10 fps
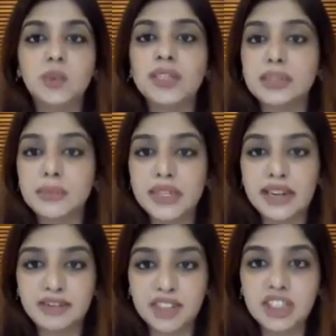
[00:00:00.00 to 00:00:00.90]
vitamin
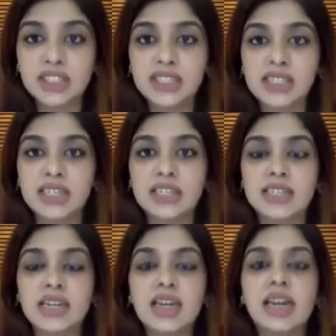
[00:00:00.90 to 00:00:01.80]

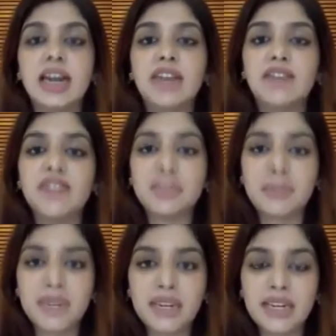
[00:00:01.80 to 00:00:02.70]
deficiencies like
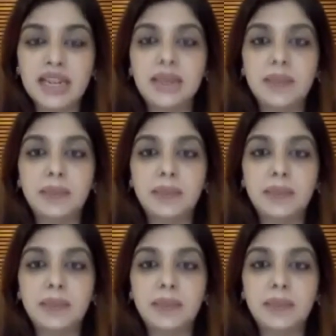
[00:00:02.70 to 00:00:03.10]
vitamin D,